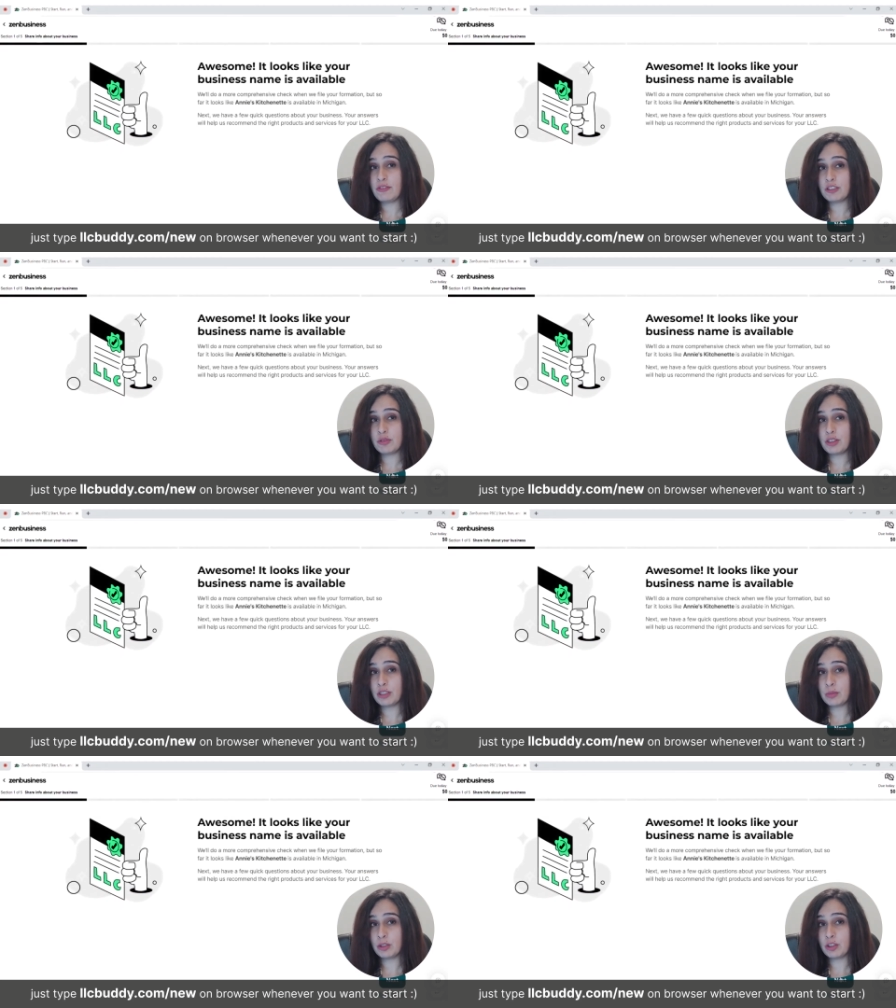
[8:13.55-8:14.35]
it's
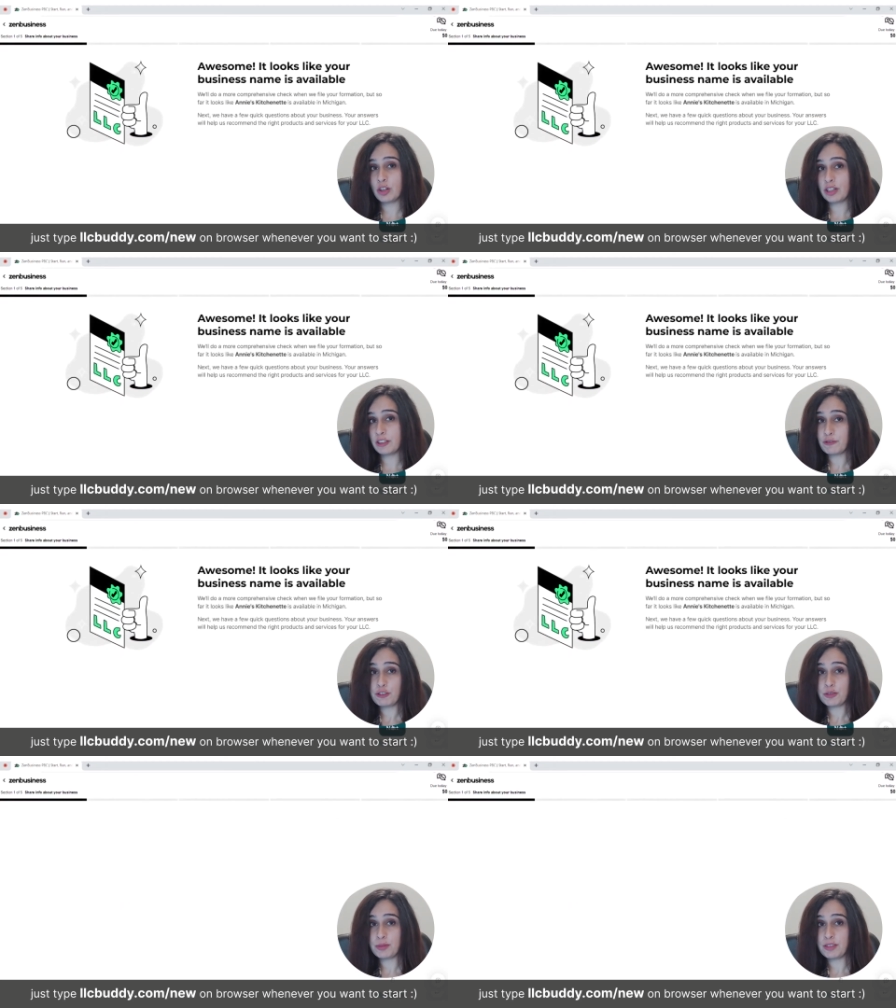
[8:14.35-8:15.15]
available or not in the
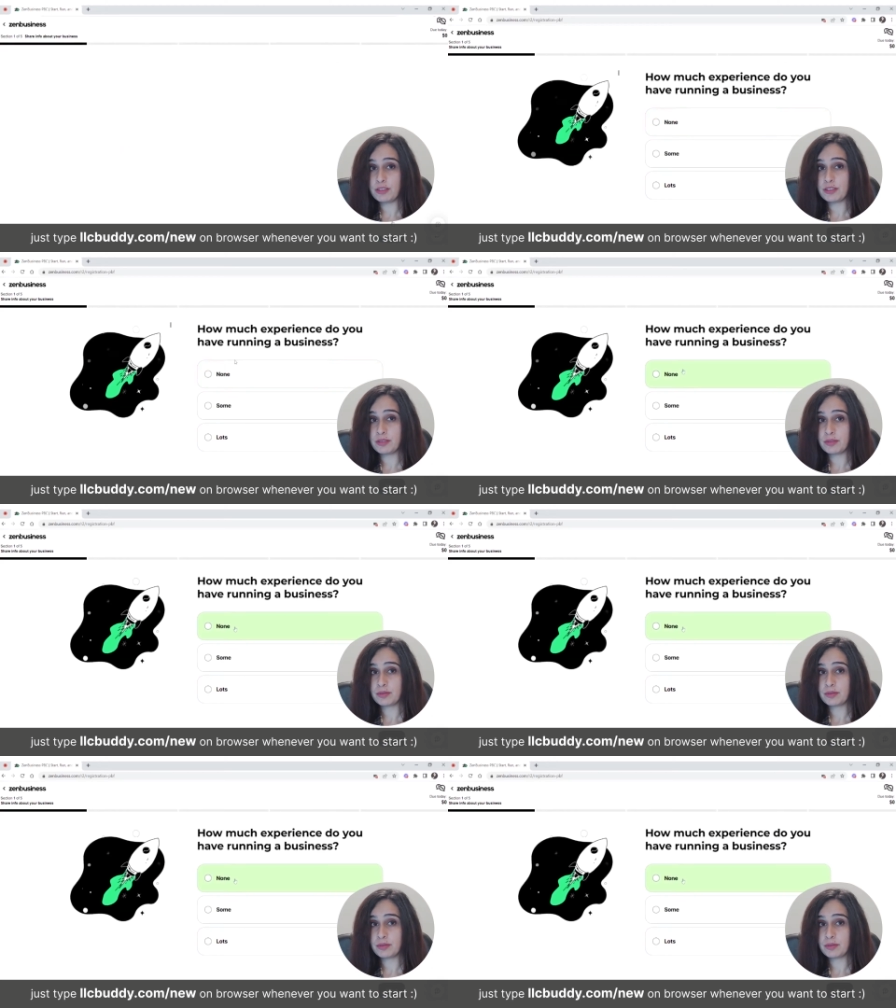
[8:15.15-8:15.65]
first place.